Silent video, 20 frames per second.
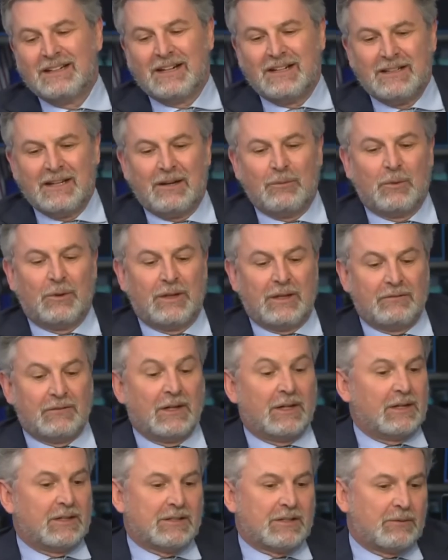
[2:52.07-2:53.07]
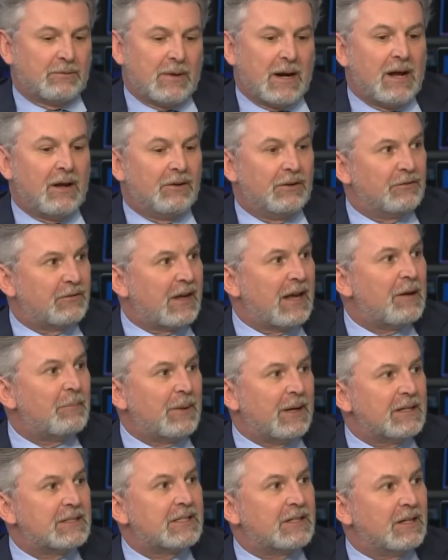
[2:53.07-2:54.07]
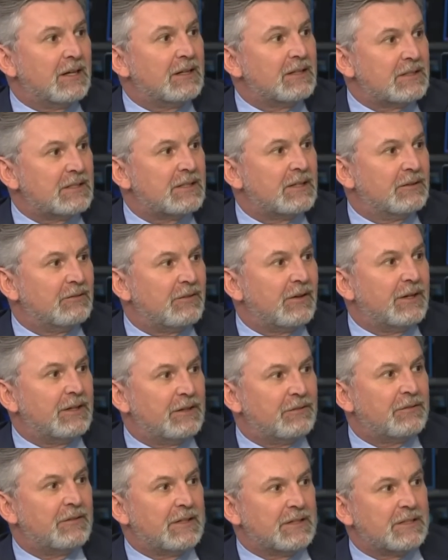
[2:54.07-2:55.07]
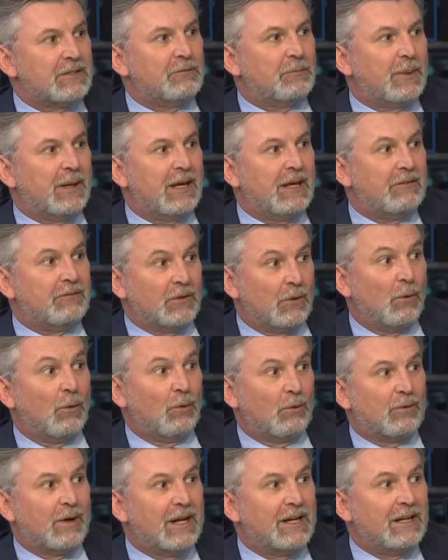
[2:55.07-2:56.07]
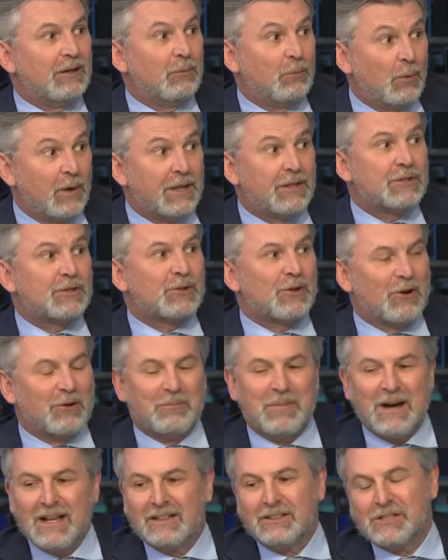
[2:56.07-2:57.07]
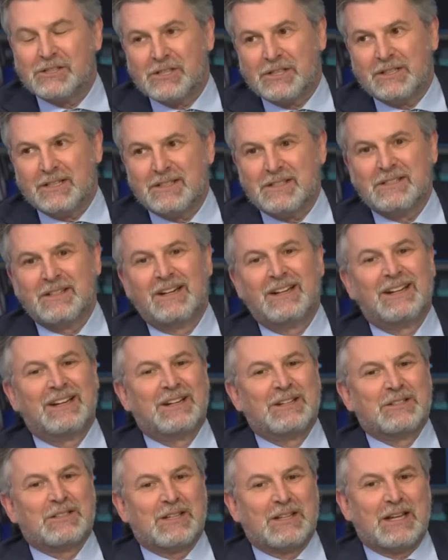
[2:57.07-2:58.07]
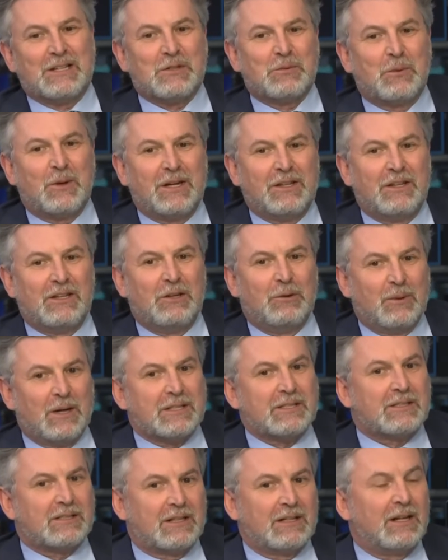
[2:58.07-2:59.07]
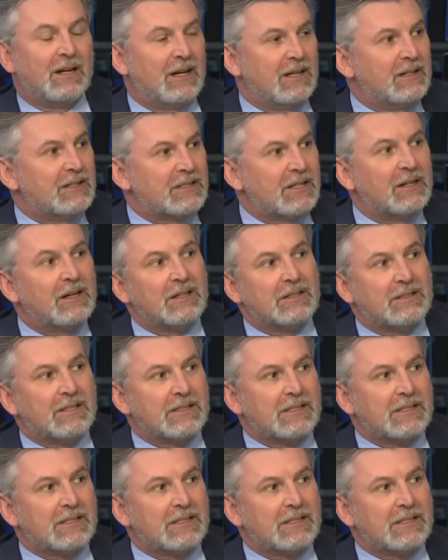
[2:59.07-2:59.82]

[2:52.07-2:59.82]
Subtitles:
And yet what they've done is a round of capex cuts and very defensive behavior already with strong balance sheets. So that's why the US decline is hard to